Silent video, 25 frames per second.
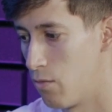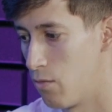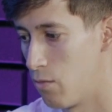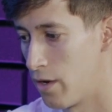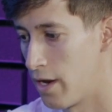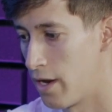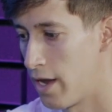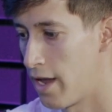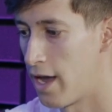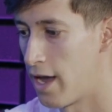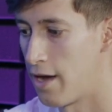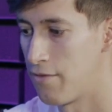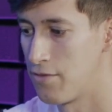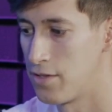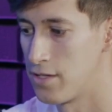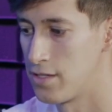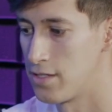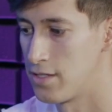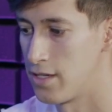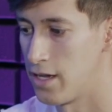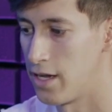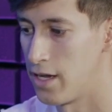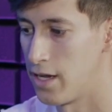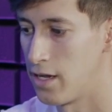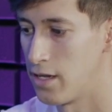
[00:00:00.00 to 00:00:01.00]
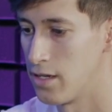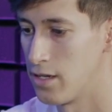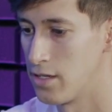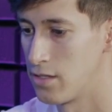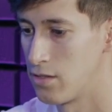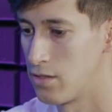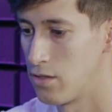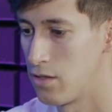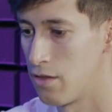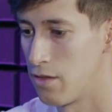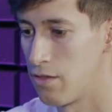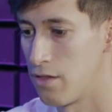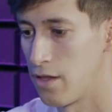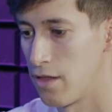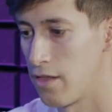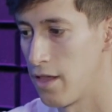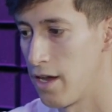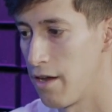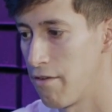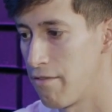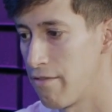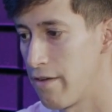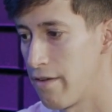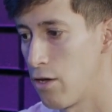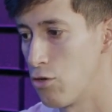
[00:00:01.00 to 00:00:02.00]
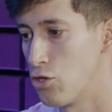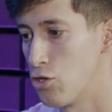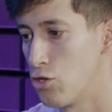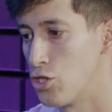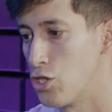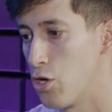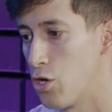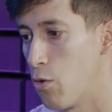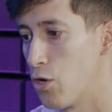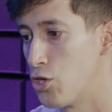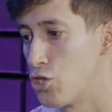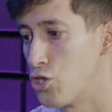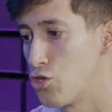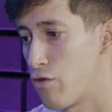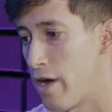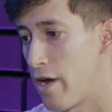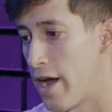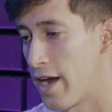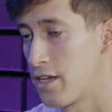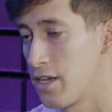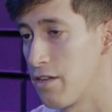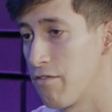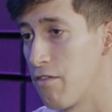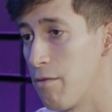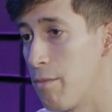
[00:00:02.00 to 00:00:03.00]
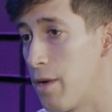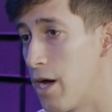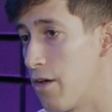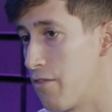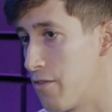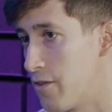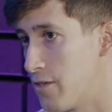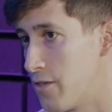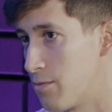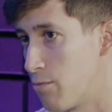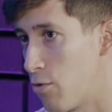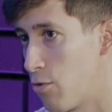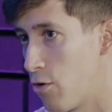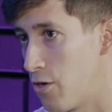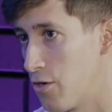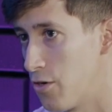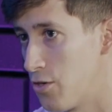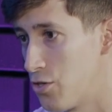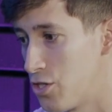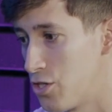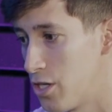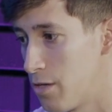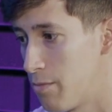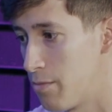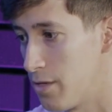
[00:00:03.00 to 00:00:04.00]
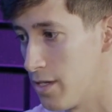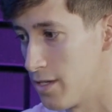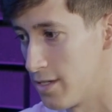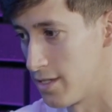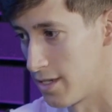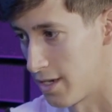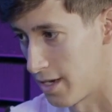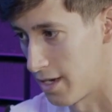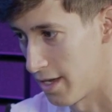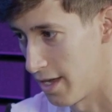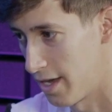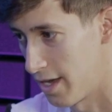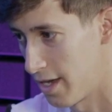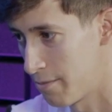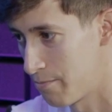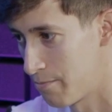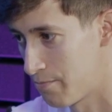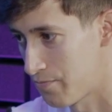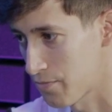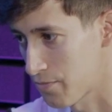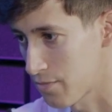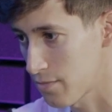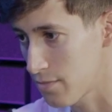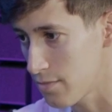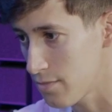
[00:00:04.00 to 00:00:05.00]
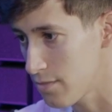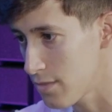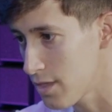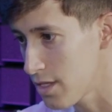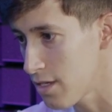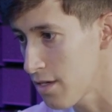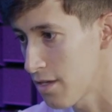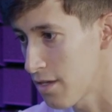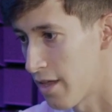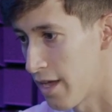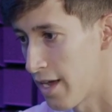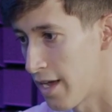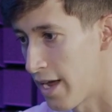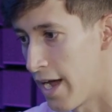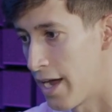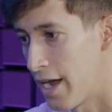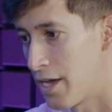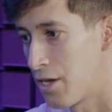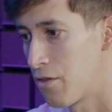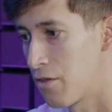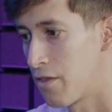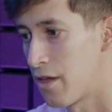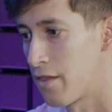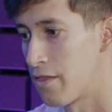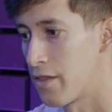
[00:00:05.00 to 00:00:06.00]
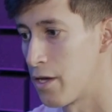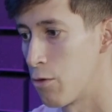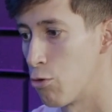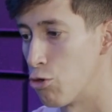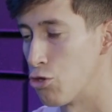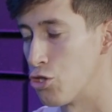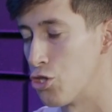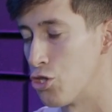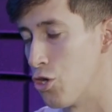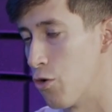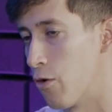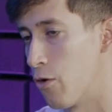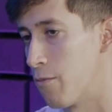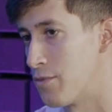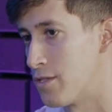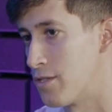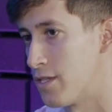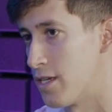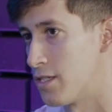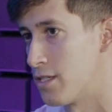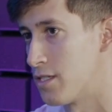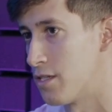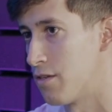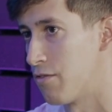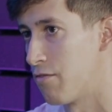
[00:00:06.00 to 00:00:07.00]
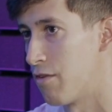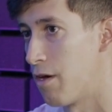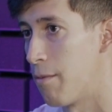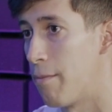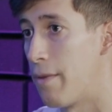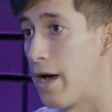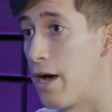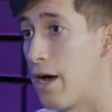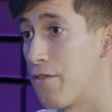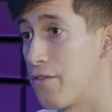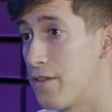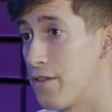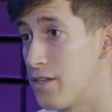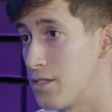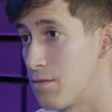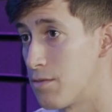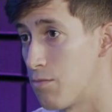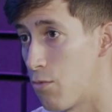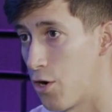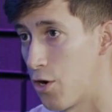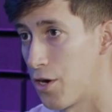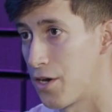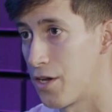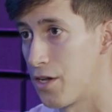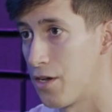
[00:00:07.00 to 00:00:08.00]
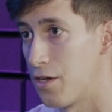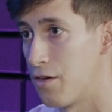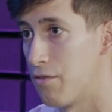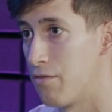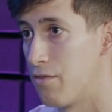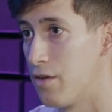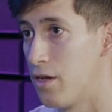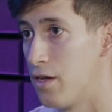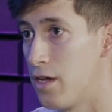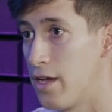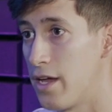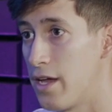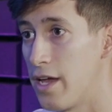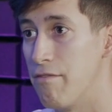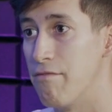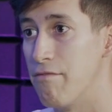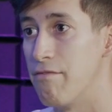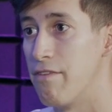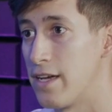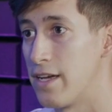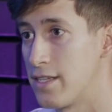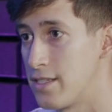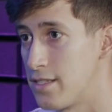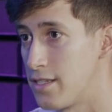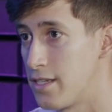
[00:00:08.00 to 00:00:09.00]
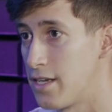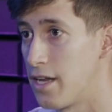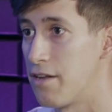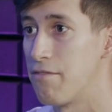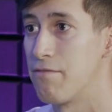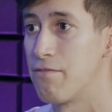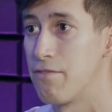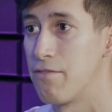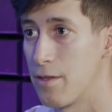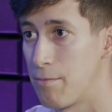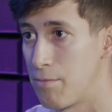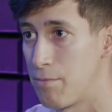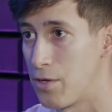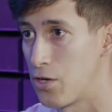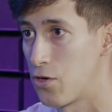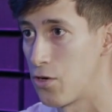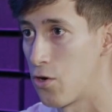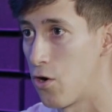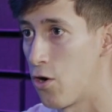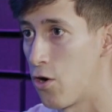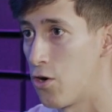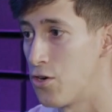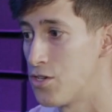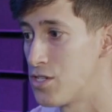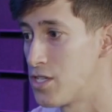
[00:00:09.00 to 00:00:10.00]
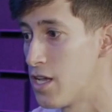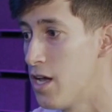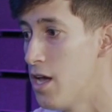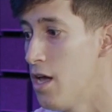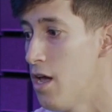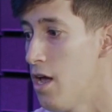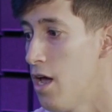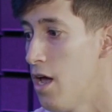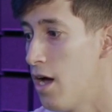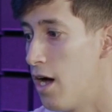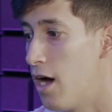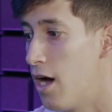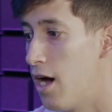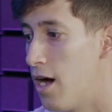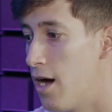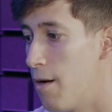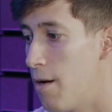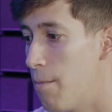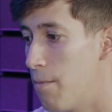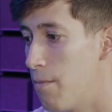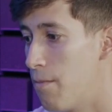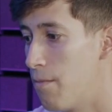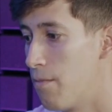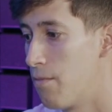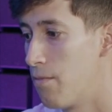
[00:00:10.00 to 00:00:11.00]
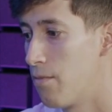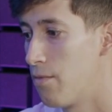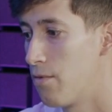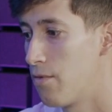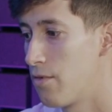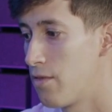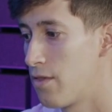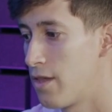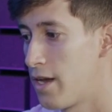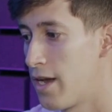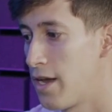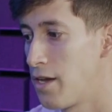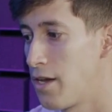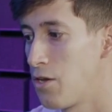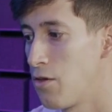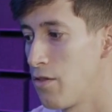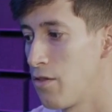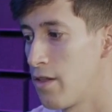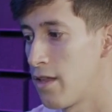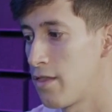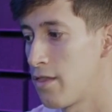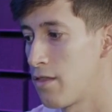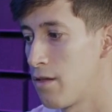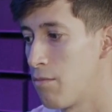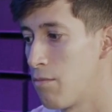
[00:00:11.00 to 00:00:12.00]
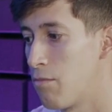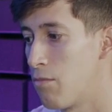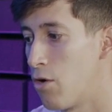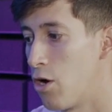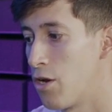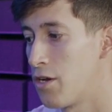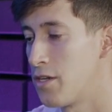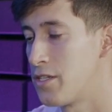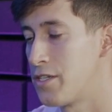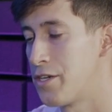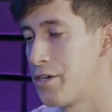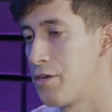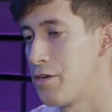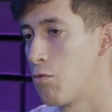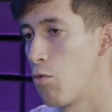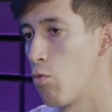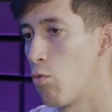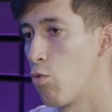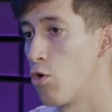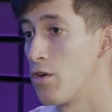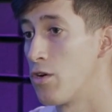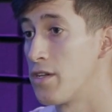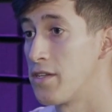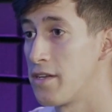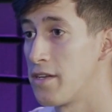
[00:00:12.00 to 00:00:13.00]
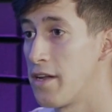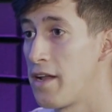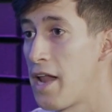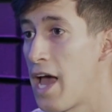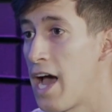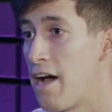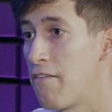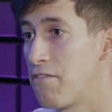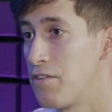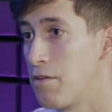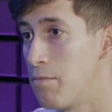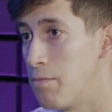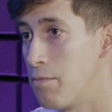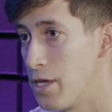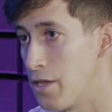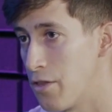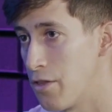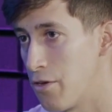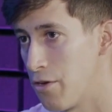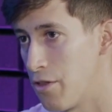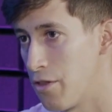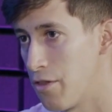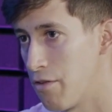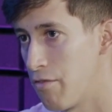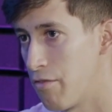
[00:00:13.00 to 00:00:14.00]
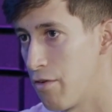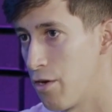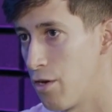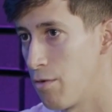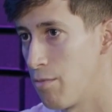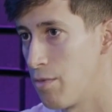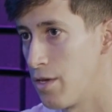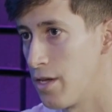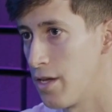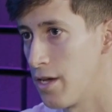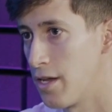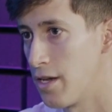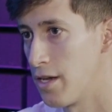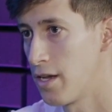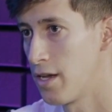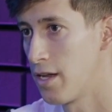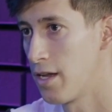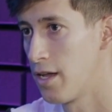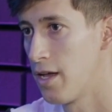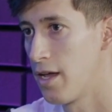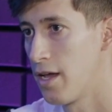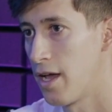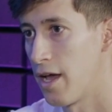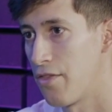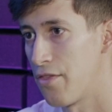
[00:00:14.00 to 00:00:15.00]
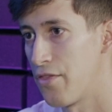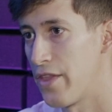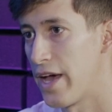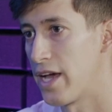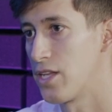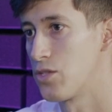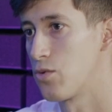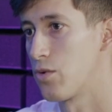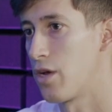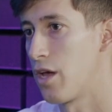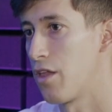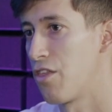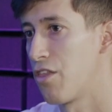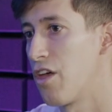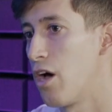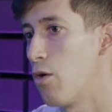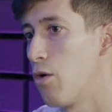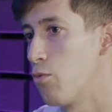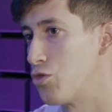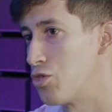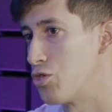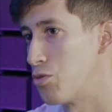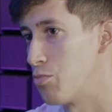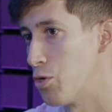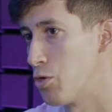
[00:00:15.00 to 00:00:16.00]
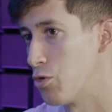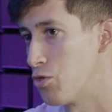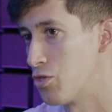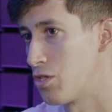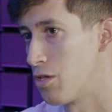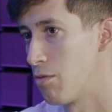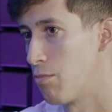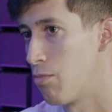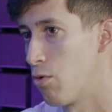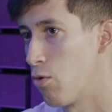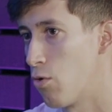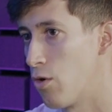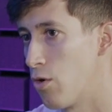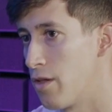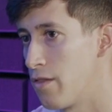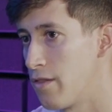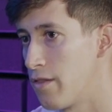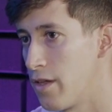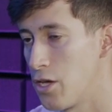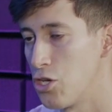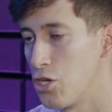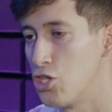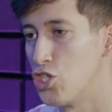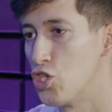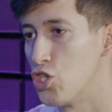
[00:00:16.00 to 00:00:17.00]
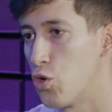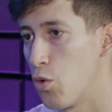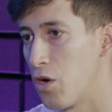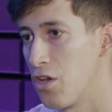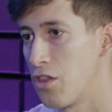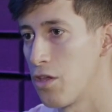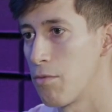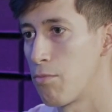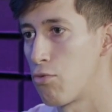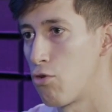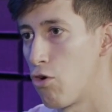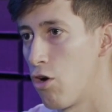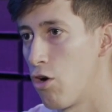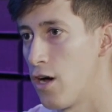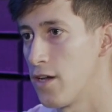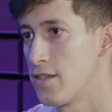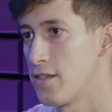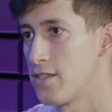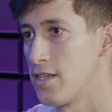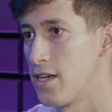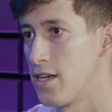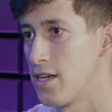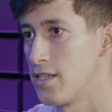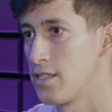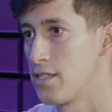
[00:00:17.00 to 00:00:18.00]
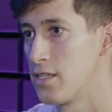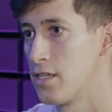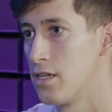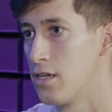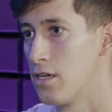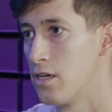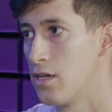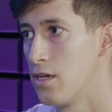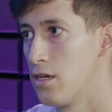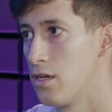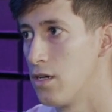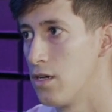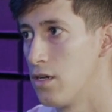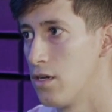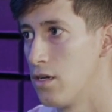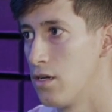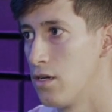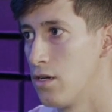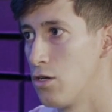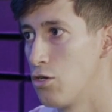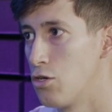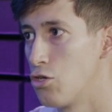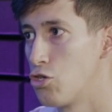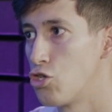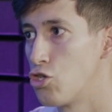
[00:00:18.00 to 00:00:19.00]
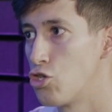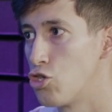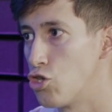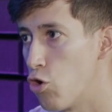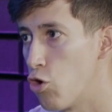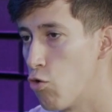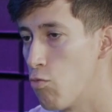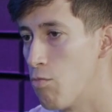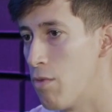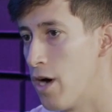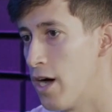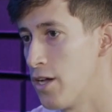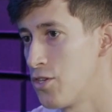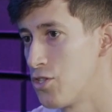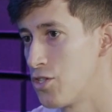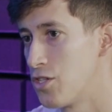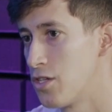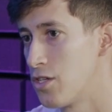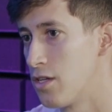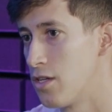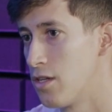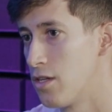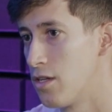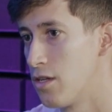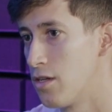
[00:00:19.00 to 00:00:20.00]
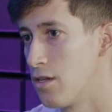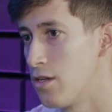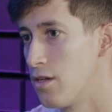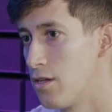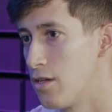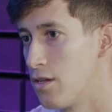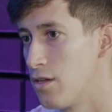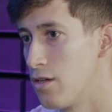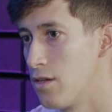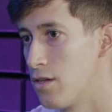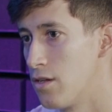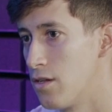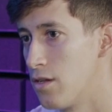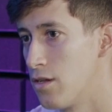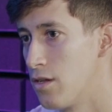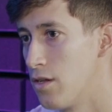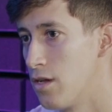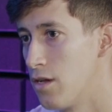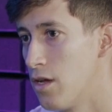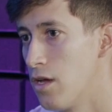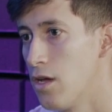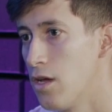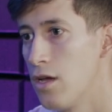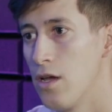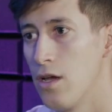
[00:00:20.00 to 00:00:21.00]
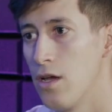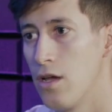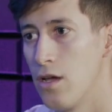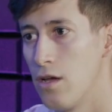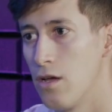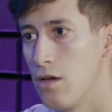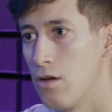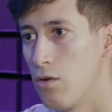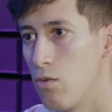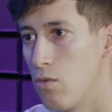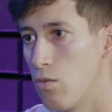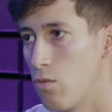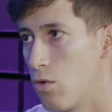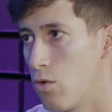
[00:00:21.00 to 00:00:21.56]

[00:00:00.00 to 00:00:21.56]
what I have to say is the thing that I found so attractive about this partnership is again that I knew that they were so obsessive about this market of mm-hmm. investing and flipping cars. Um, that I knew that the monetary reward didn't have to be there in the very beginning. And that's what I thought was most important. They enjoyed yeah. the process so much. Well, you're investing in them, not the dealership.